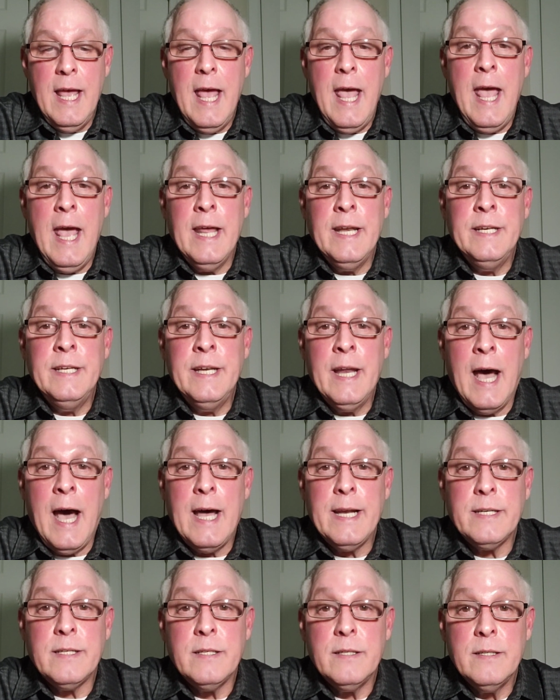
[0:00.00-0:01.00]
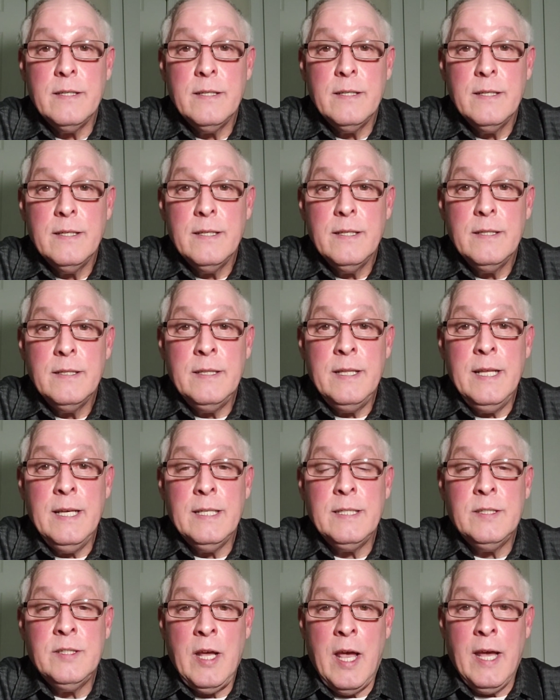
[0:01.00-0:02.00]
and not the
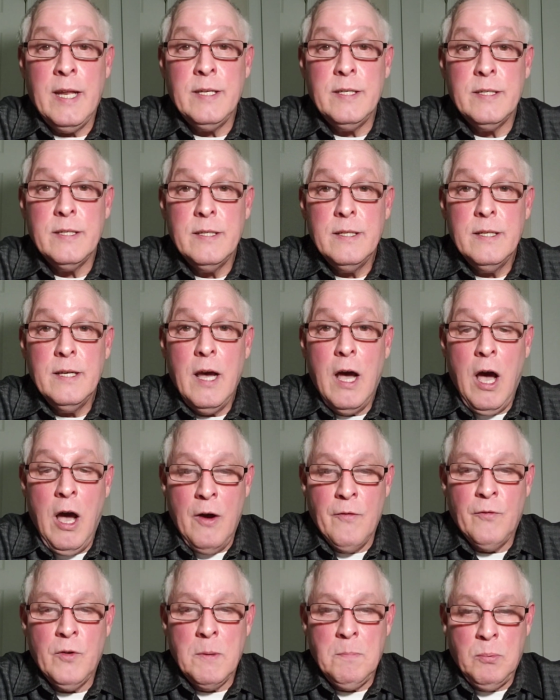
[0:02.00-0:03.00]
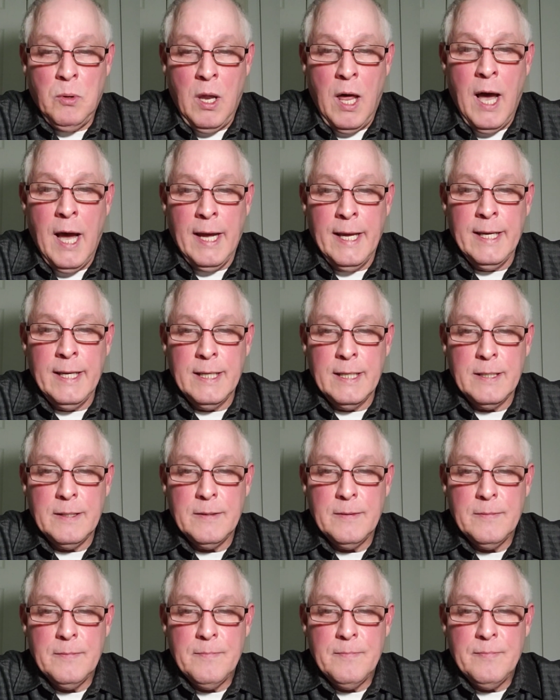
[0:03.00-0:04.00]
intent of replying.
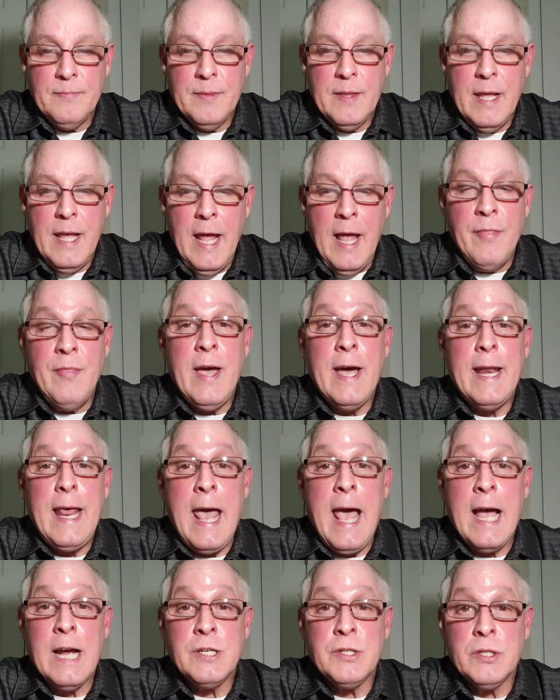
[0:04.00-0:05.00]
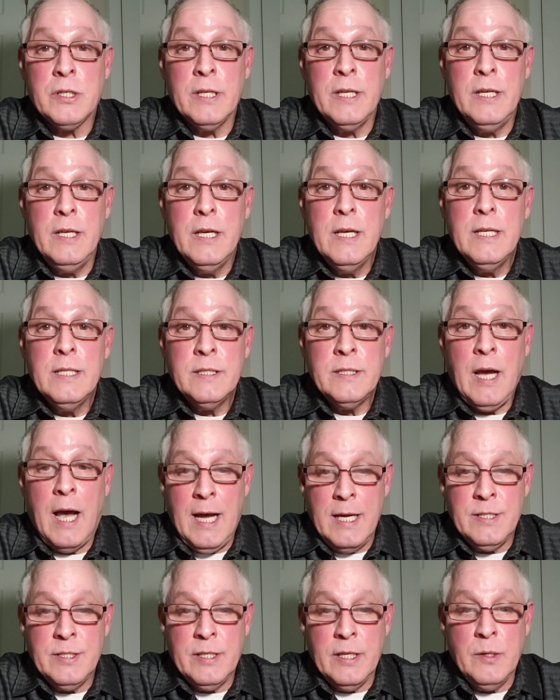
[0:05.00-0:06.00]
And that actually
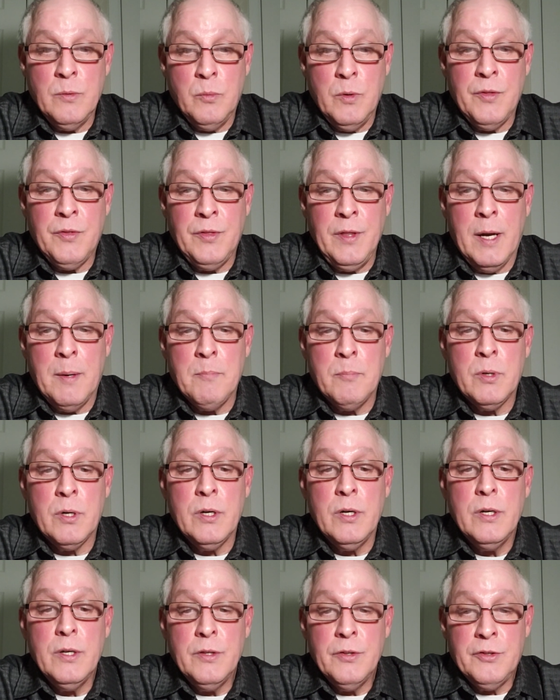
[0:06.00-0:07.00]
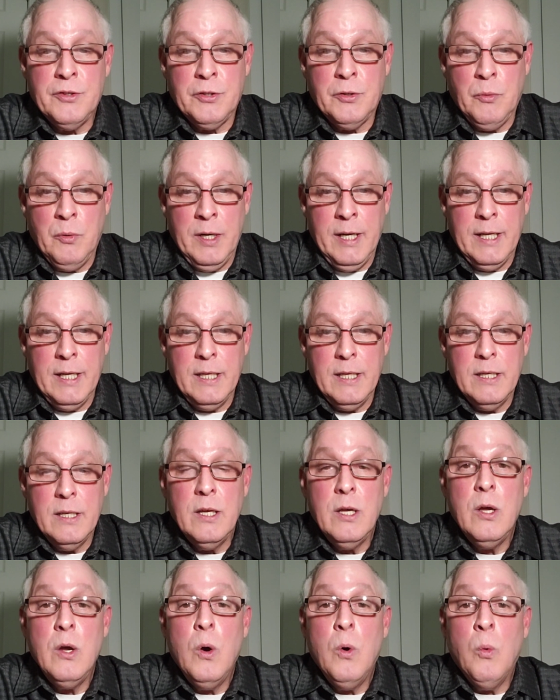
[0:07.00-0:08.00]
ties in with number 3,
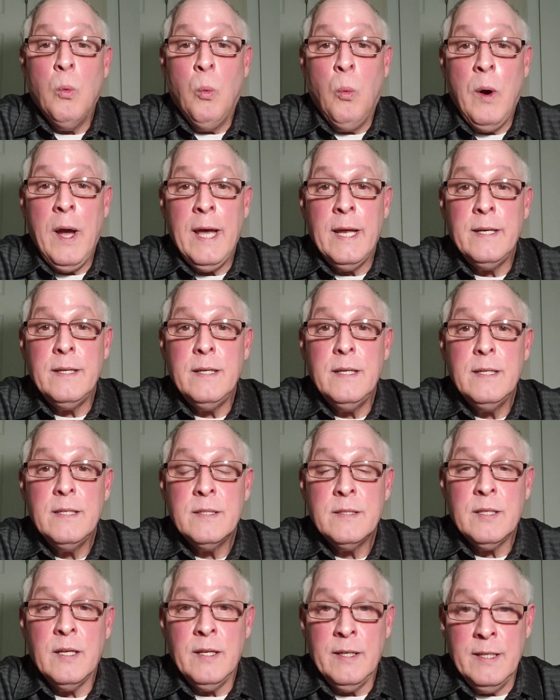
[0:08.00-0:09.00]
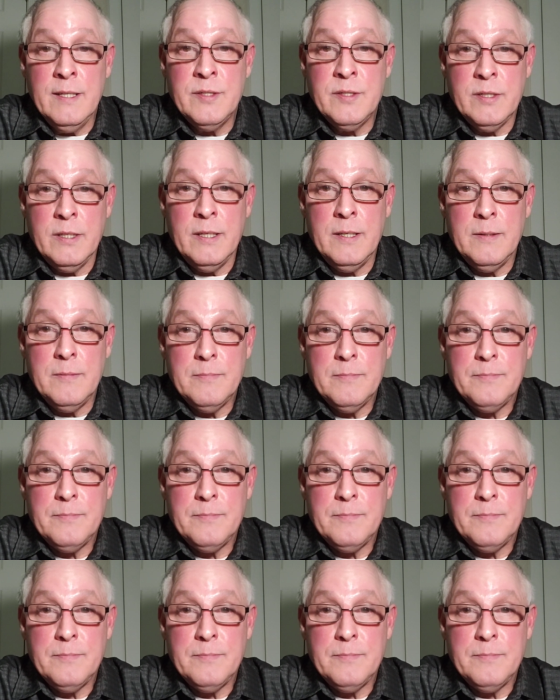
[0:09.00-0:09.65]
when to listen.